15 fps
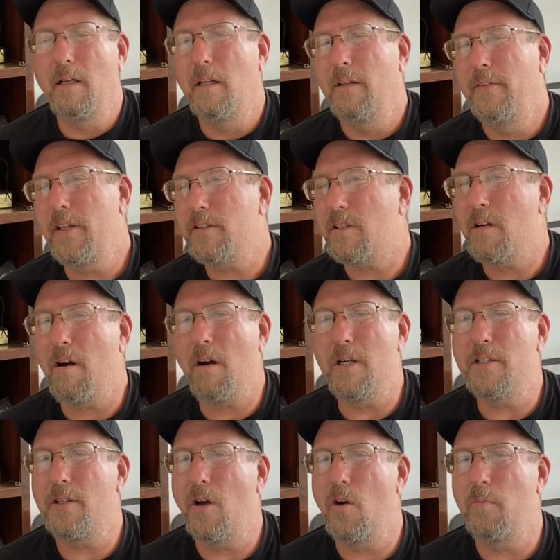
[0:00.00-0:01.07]
this car
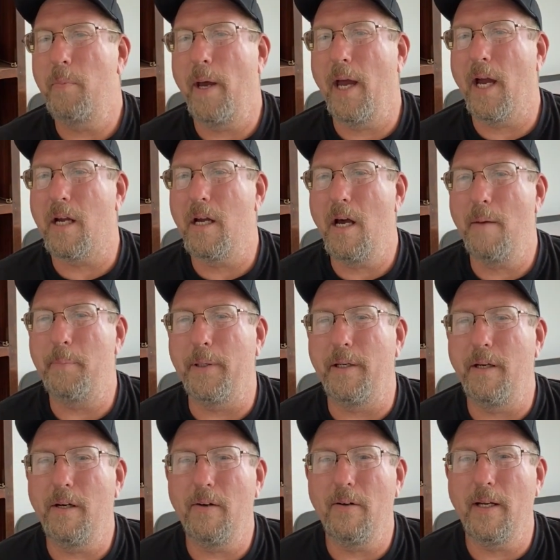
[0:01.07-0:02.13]
showed back up a
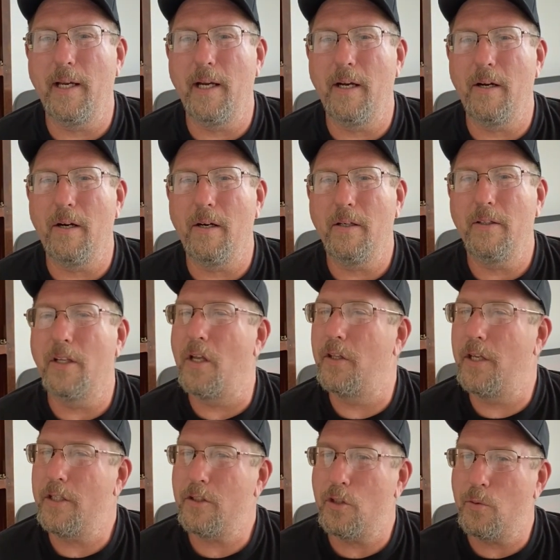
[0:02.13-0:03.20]
year later.
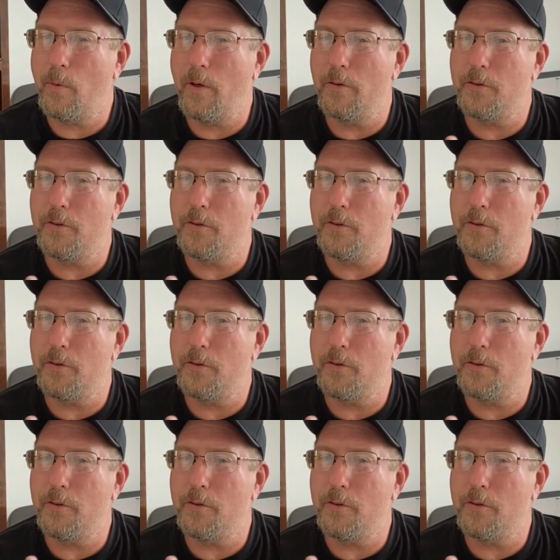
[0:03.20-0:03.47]
This is where the